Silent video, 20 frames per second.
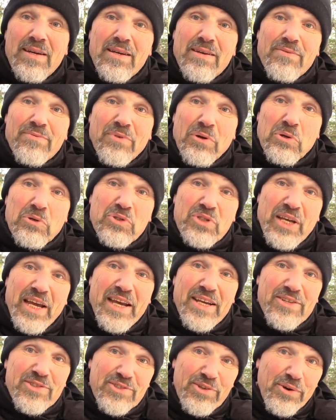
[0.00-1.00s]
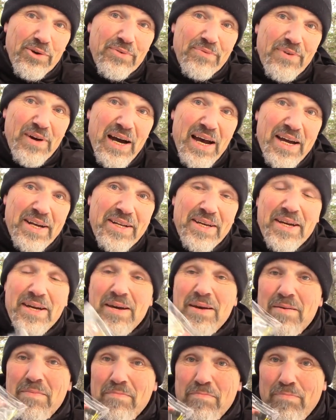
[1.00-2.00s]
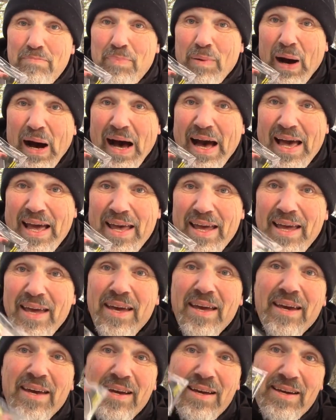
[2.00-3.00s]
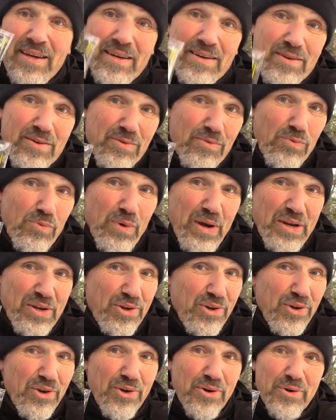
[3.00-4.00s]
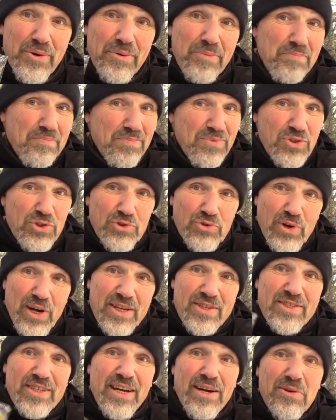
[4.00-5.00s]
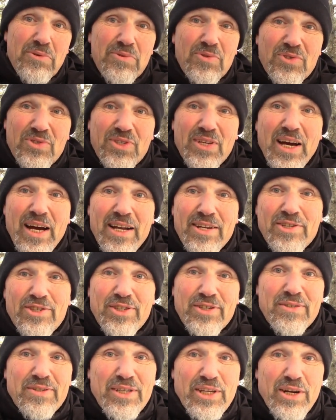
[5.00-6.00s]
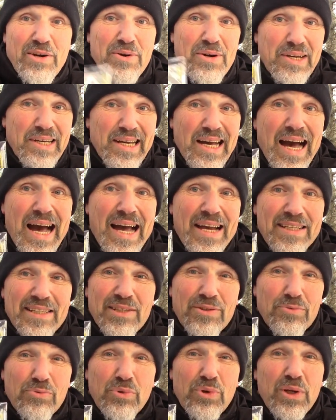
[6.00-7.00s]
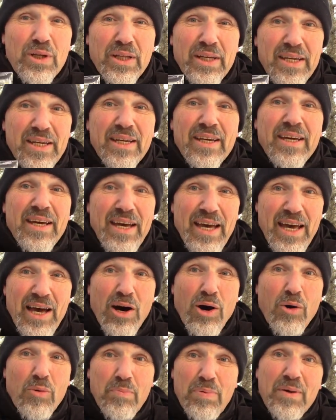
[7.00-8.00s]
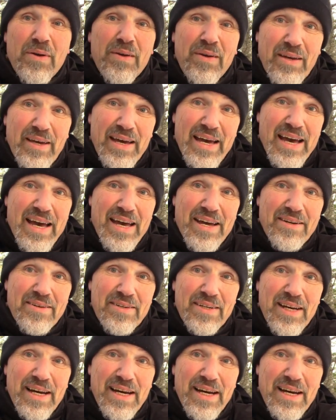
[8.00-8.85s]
first aid certified, but when you're stressed out and such, you know, a guide can really help, and